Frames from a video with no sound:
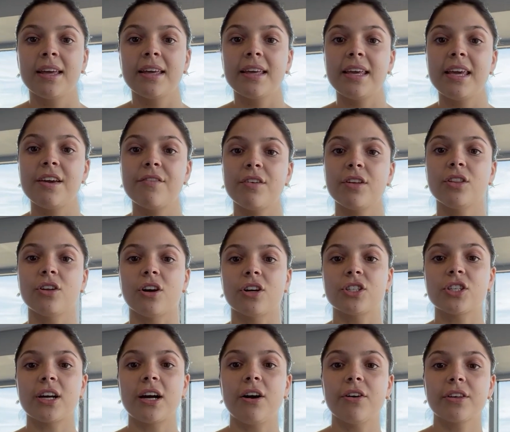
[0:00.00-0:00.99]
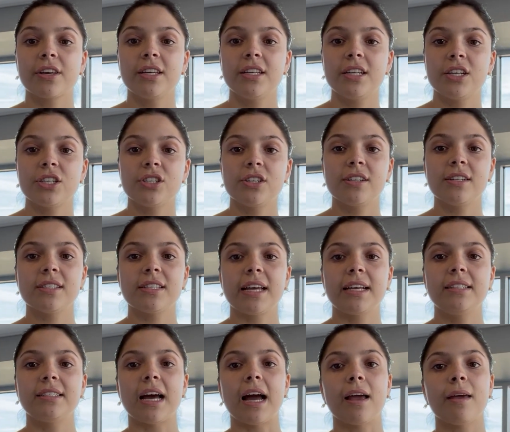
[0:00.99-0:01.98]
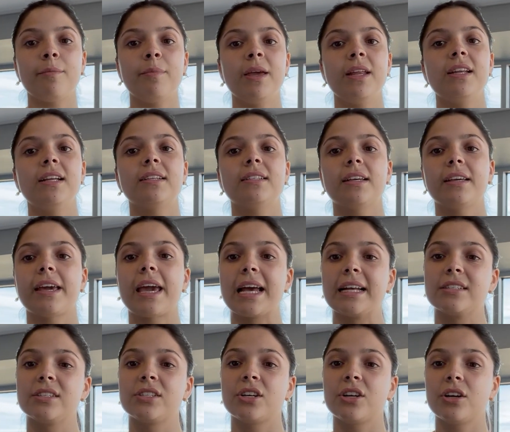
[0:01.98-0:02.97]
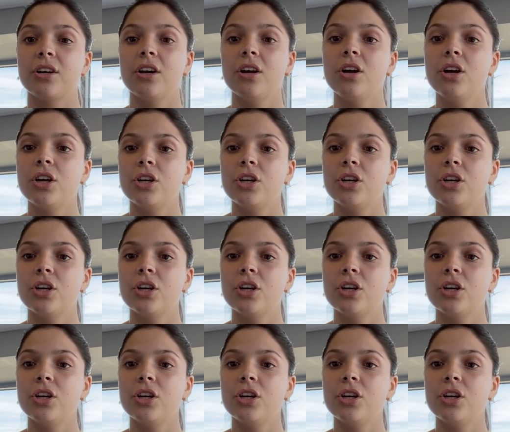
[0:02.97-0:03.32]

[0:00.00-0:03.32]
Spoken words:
Even larger health conditions like diabetes and cancer